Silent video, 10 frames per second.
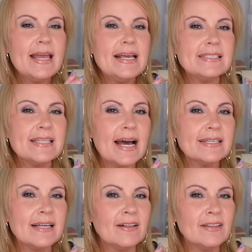is
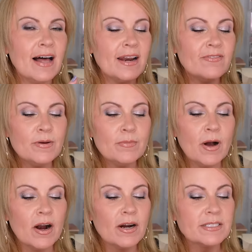that a lot of them
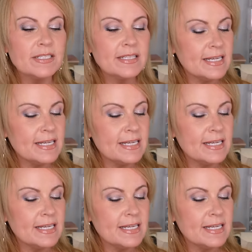aren't